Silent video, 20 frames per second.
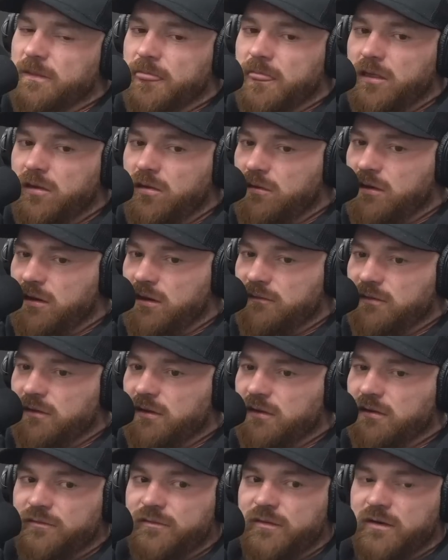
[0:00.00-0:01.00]
You have a
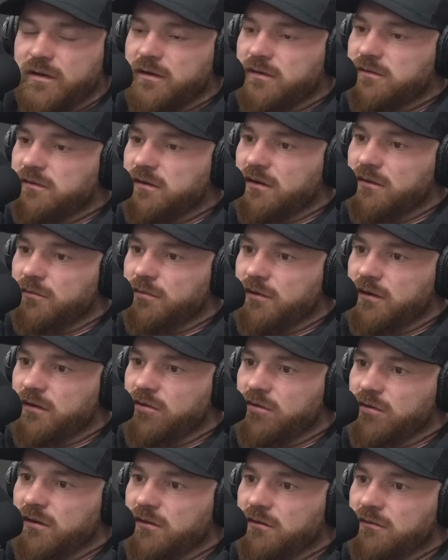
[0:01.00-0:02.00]
little fucking
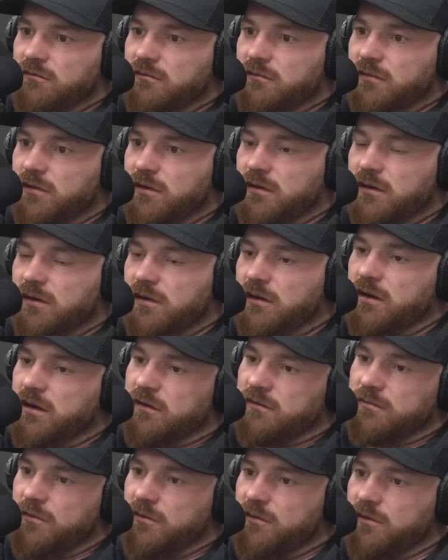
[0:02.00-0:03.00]
celebration, and then the
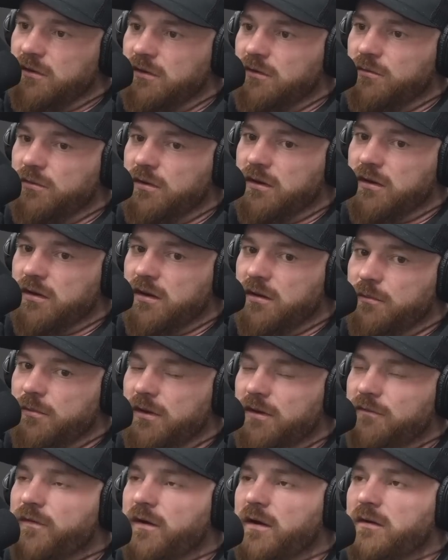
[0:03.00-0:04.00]
next morning you wake up.
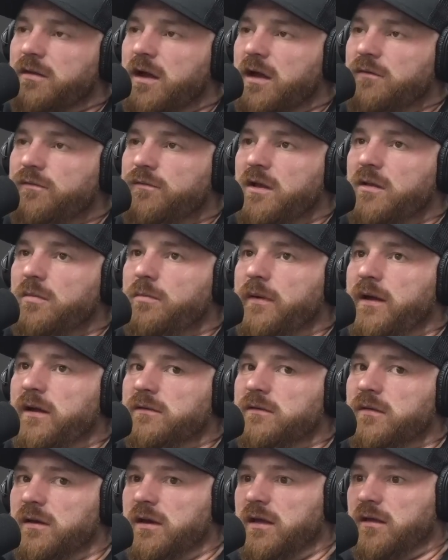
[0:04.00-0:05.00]
In fact, I felt
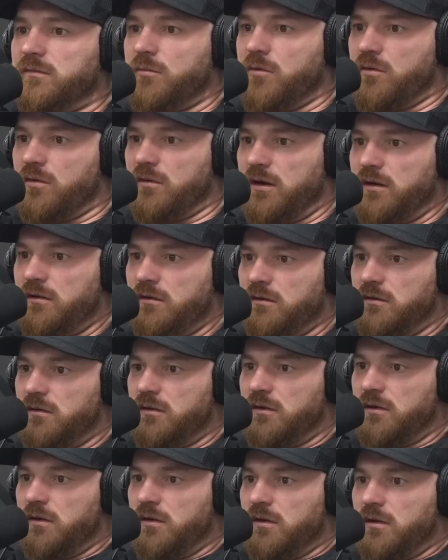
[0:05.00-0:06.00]
better the next morning
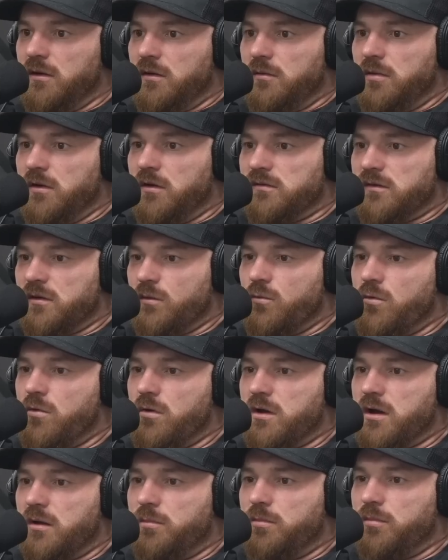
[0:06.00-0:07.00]
because I
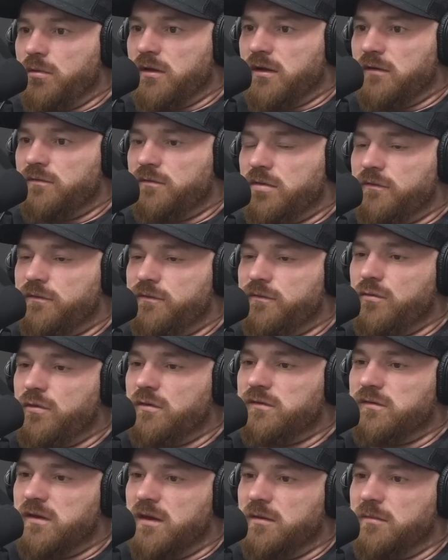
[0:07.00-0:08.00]
woke up with that the
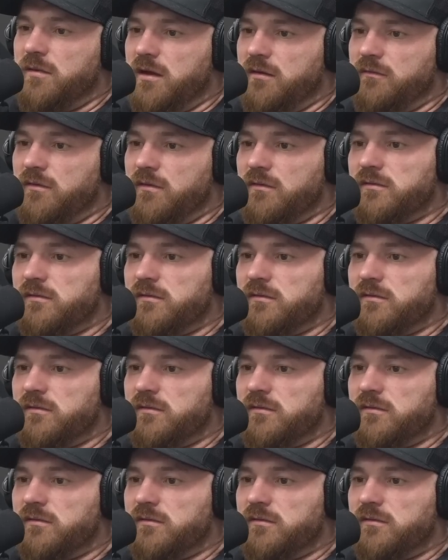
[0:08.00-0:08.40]
first time ever.